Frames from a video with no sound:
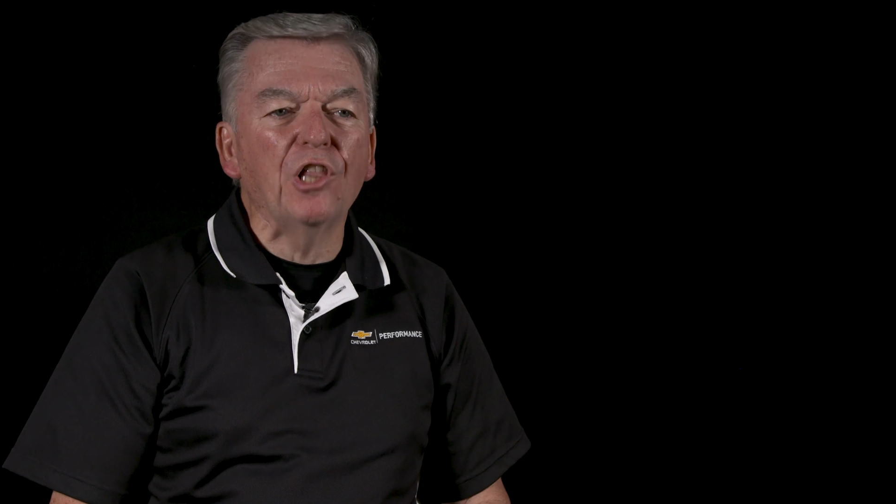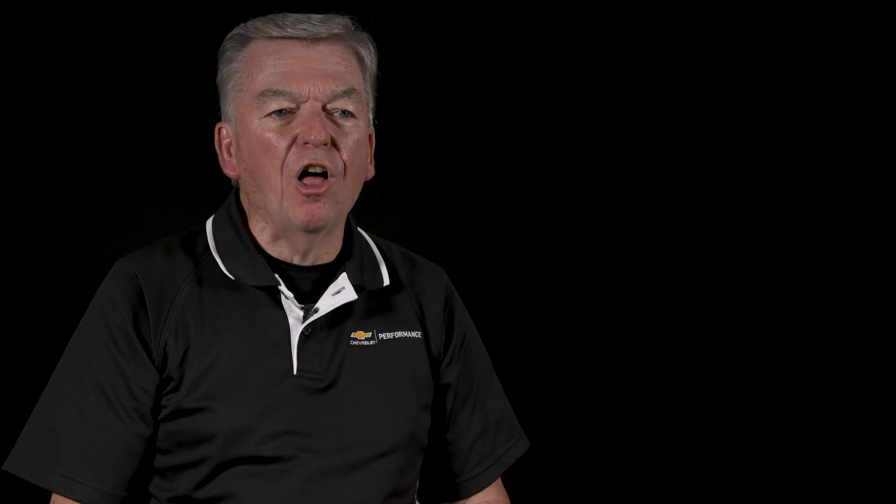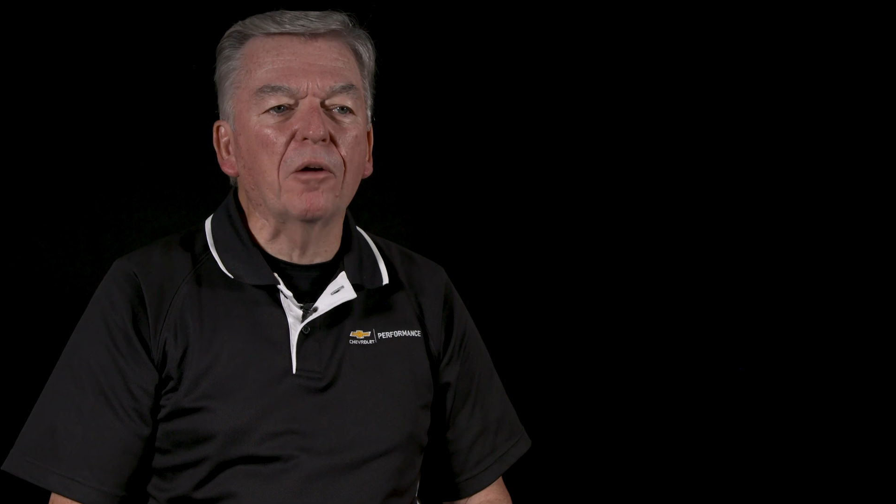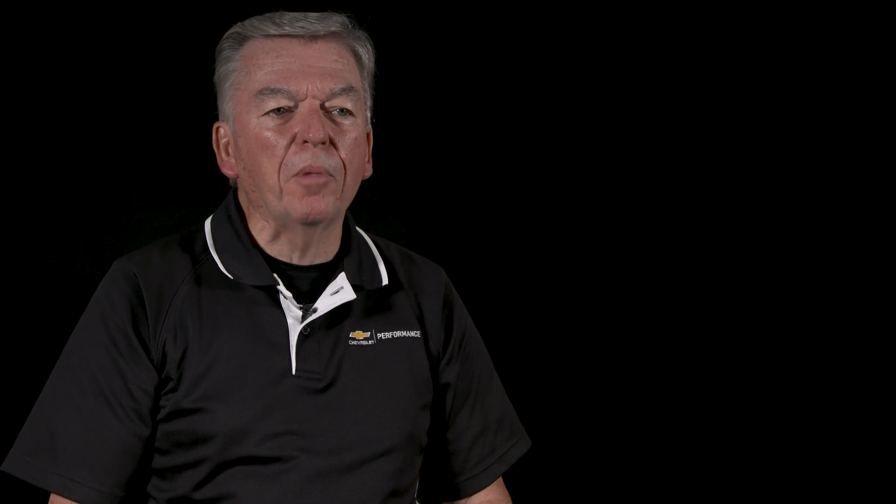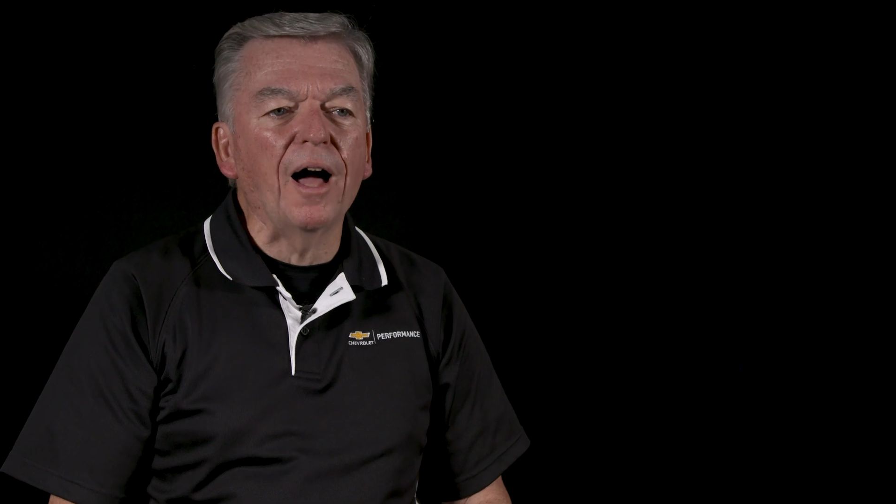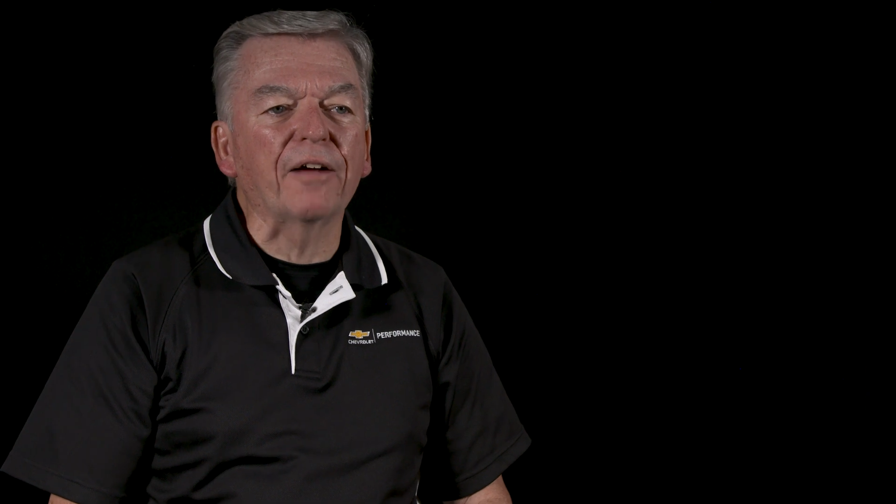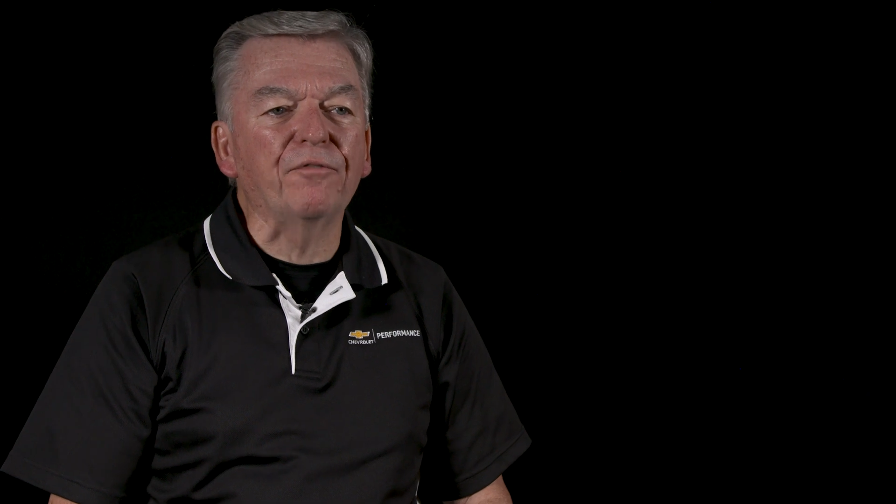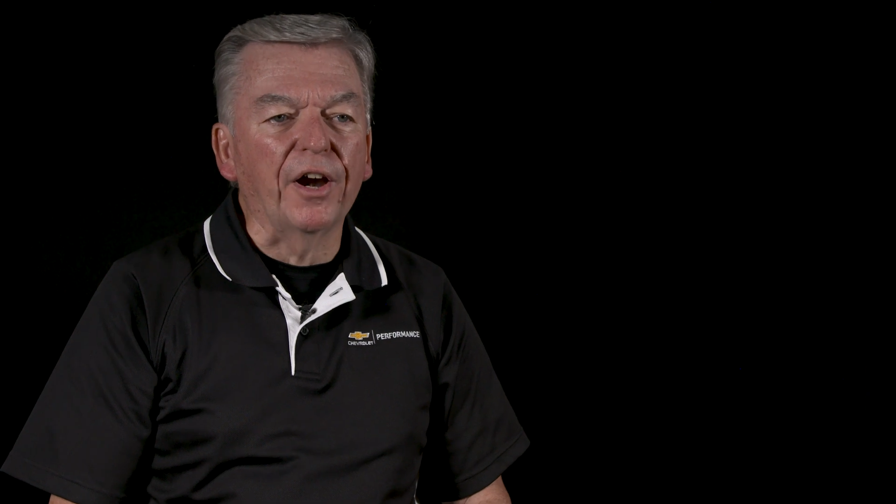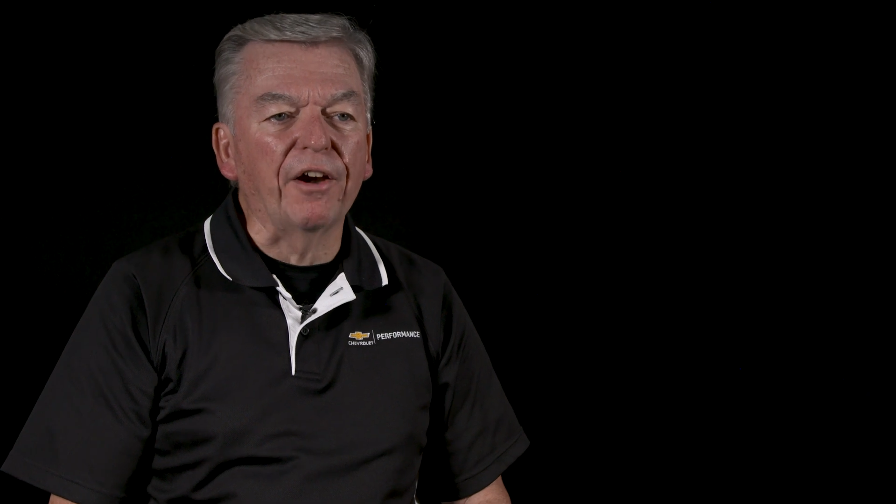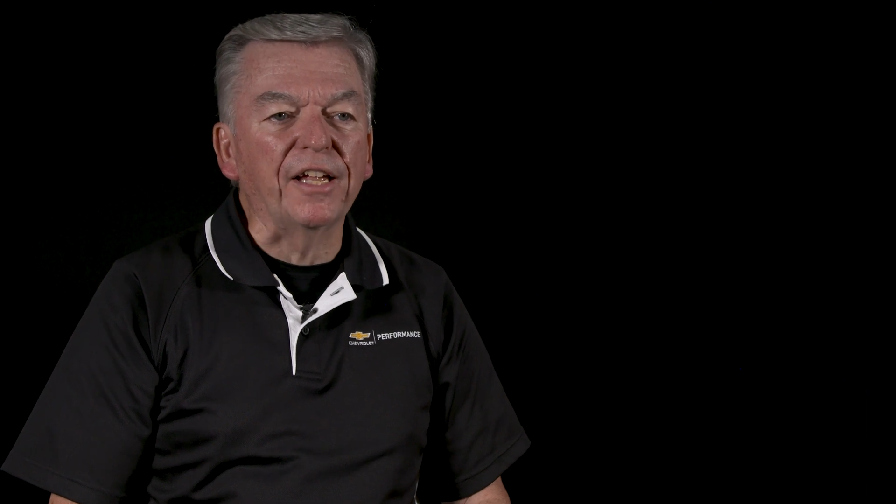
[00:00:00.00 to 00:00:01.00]
Long Block
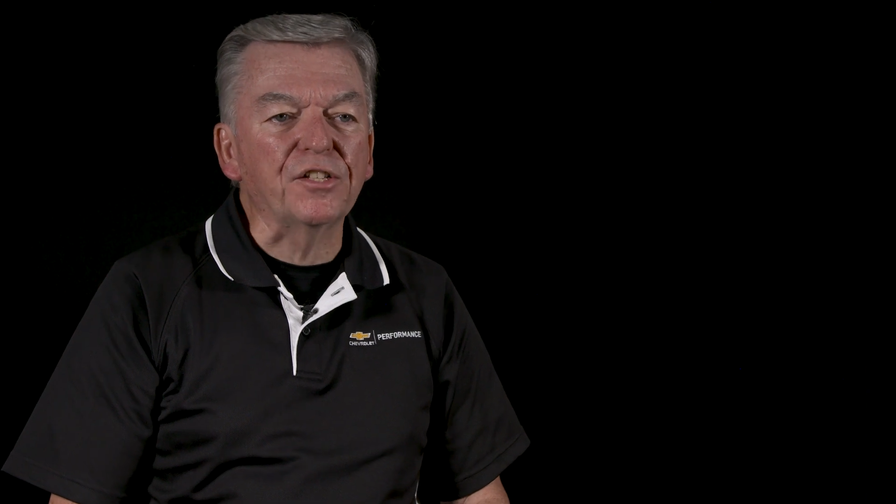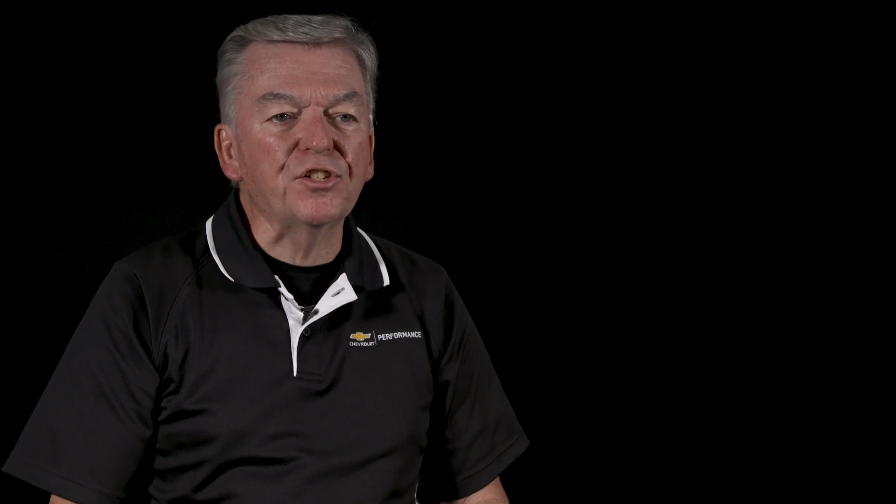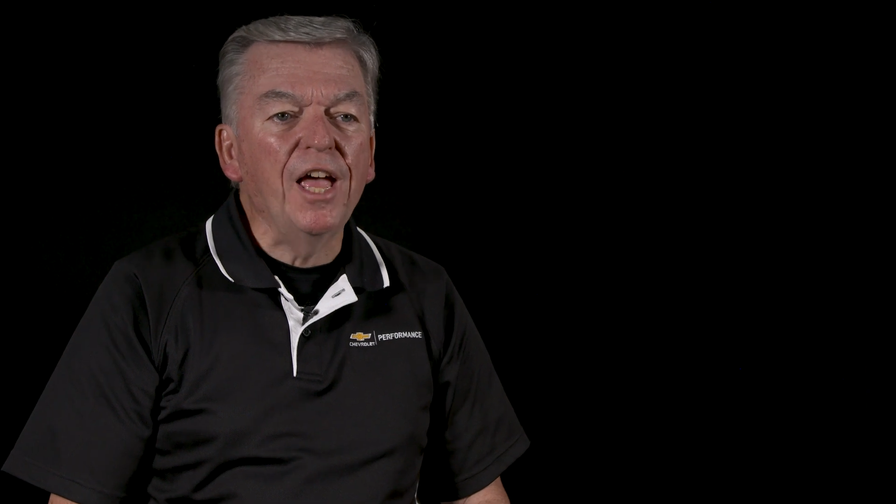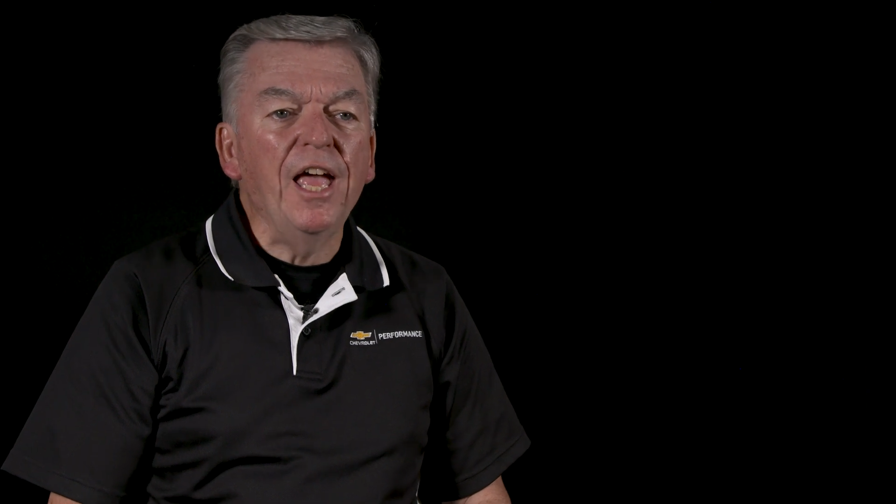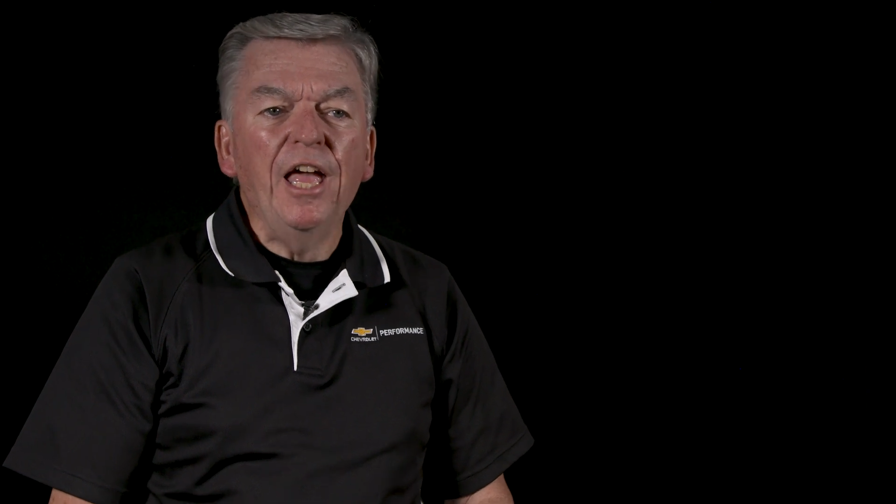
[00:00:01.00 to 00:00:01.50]
variants